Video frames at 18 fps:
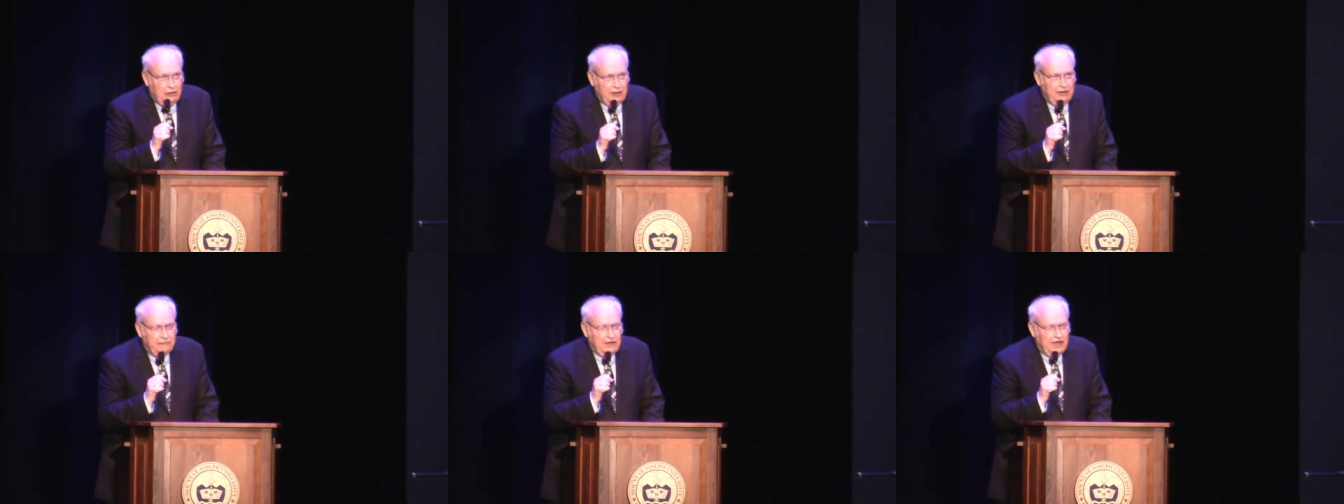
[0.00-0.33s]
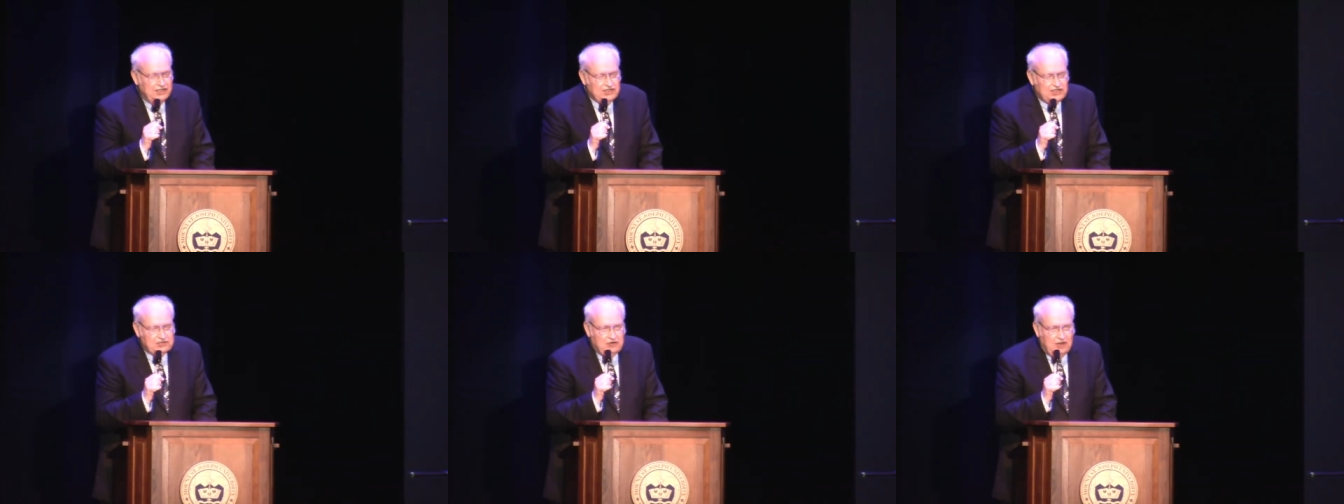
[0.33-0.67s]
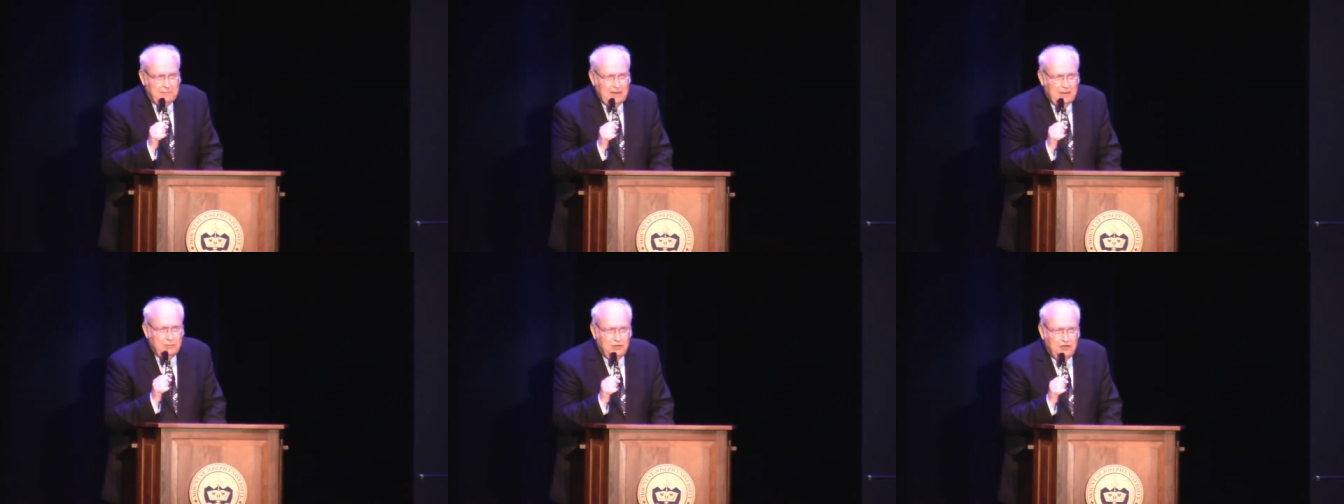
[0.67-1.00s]
However, I
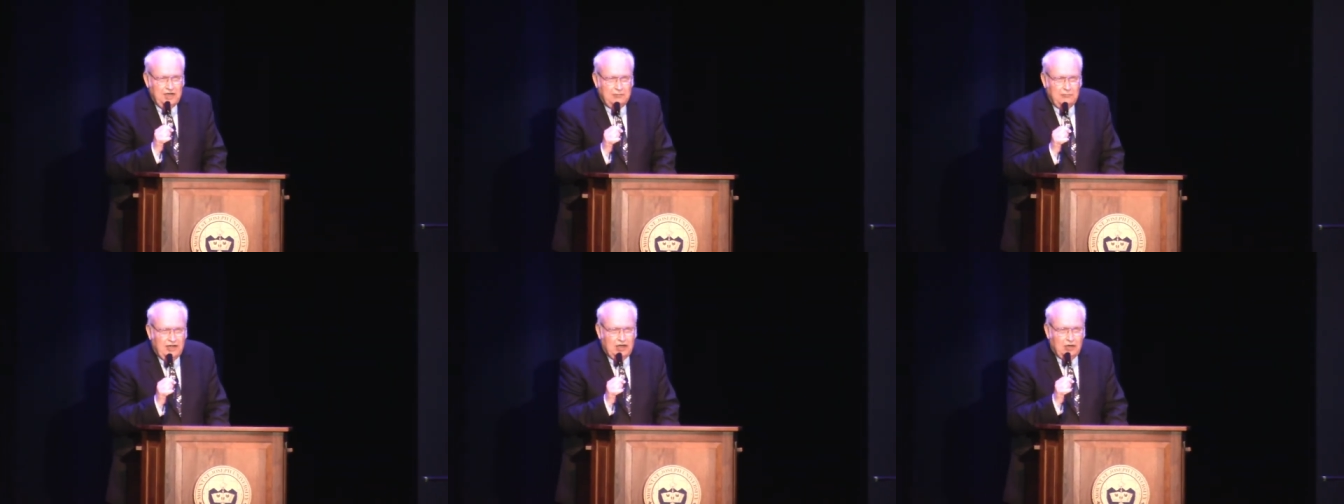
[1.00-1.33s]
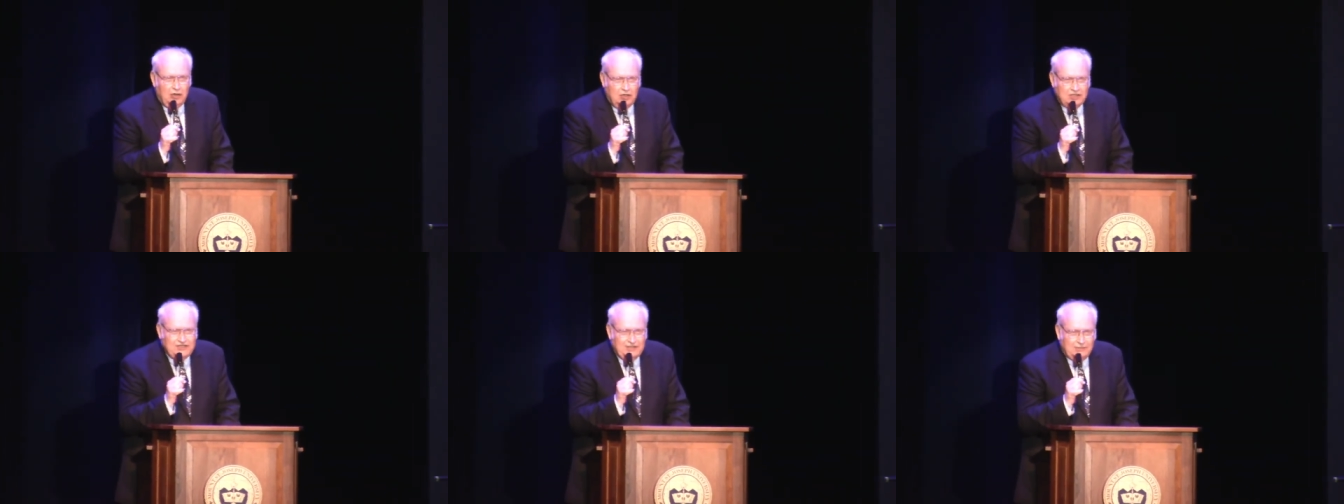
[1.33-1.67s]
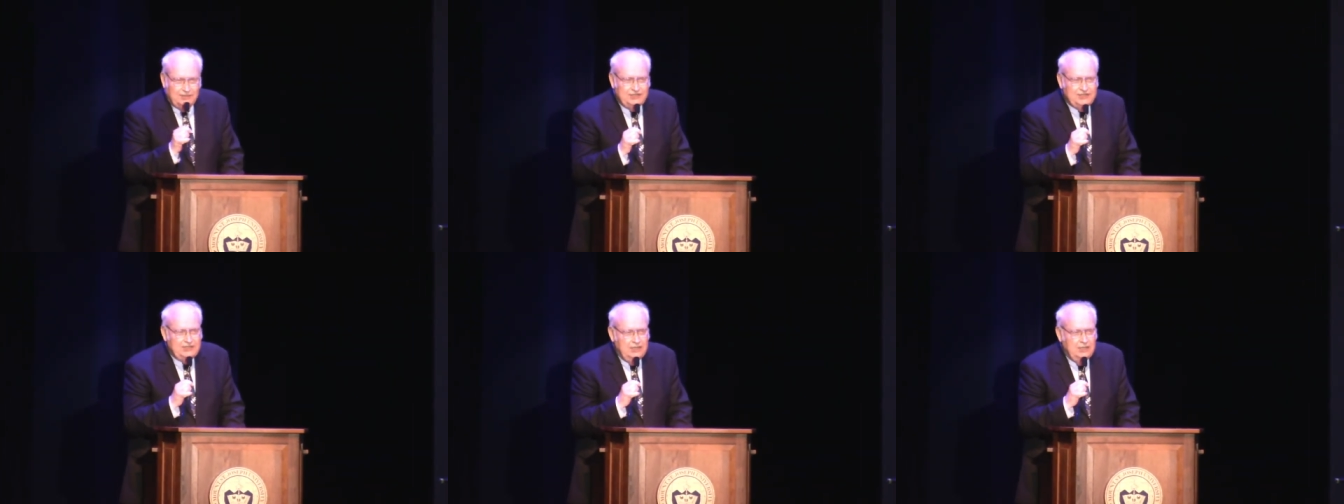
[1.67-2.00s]
just remembered in
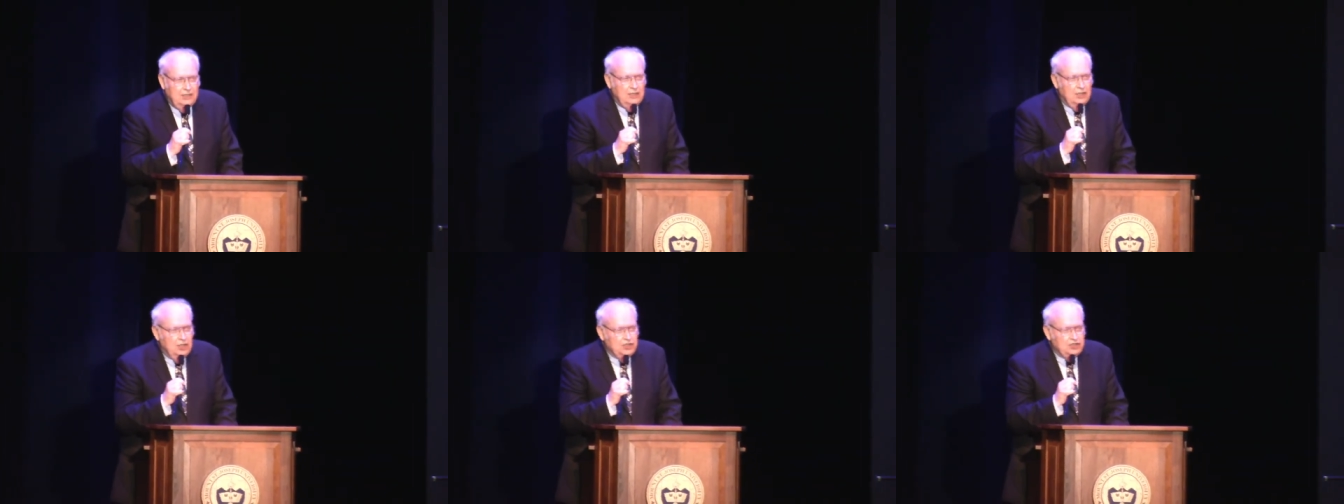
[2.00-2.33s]
rehearsals,